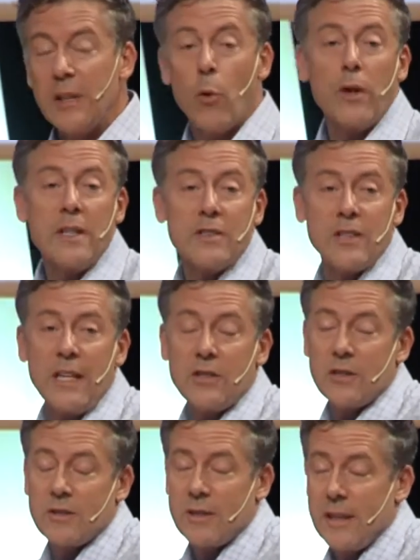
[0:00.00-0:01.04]
In
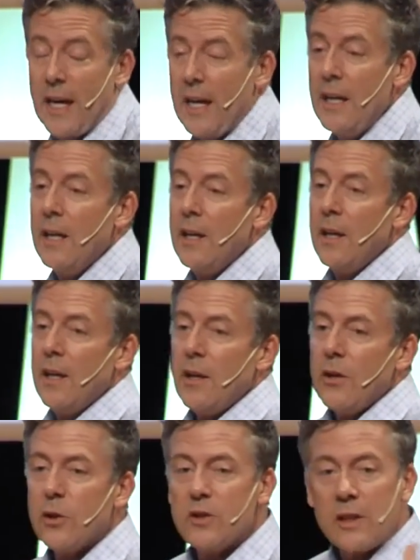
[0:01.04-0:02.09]
organizations today,
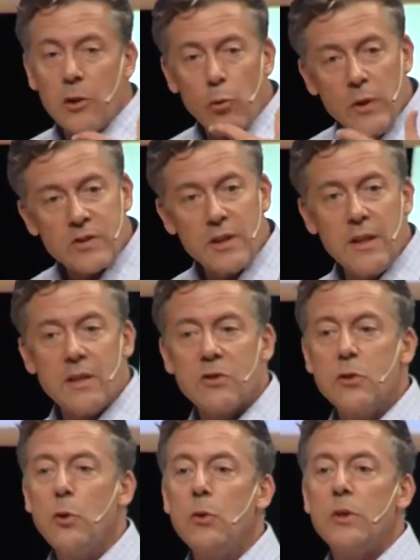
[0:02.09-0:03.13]
there's increasingly this
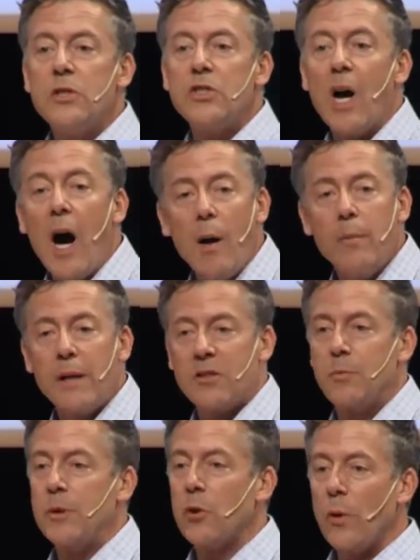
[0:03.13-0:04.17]
new job that's
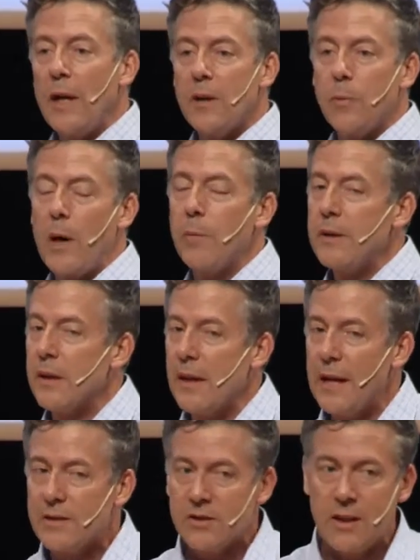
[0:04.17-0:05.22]
been created probably in the
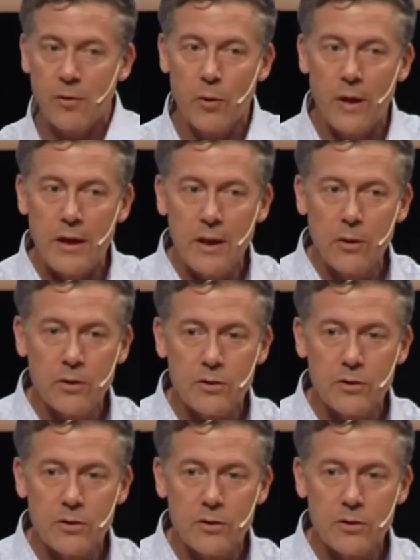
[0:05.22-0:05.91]
last 7 or 8 years